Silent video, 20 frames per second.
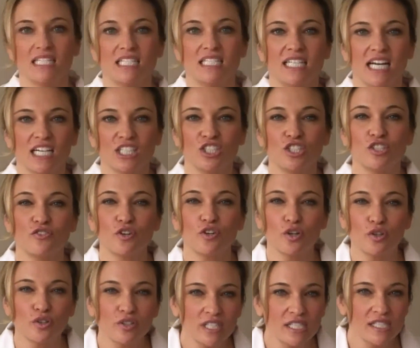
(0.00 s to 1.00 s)
The detection
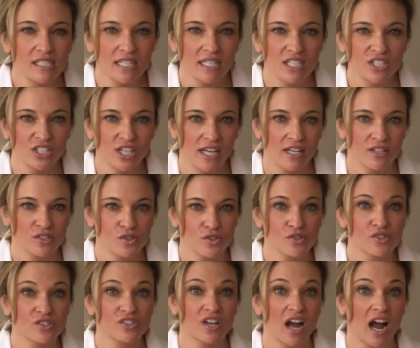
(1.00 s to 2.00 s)
of early-stage
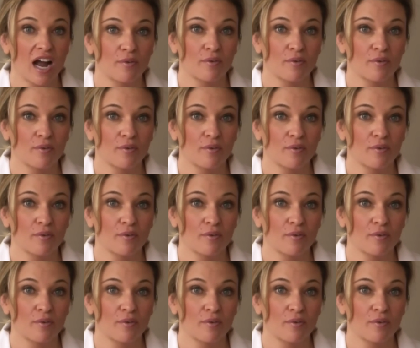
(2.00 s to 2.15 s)
cancers